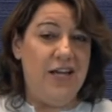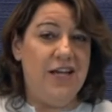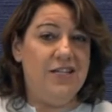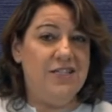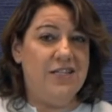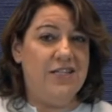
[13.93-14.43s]

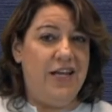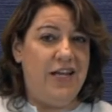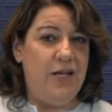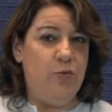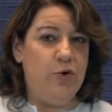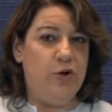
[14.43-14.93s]
Today
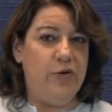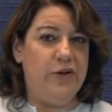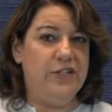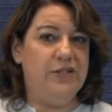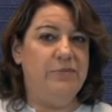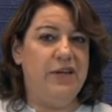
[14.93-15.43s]
we're going
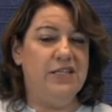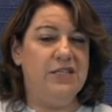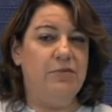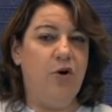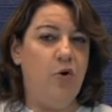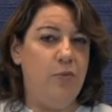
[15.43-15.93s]
to make some
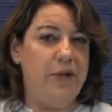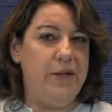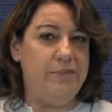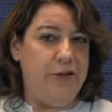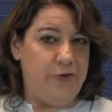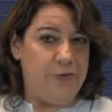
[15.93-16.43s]
homemade
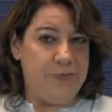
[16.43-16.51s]
butter.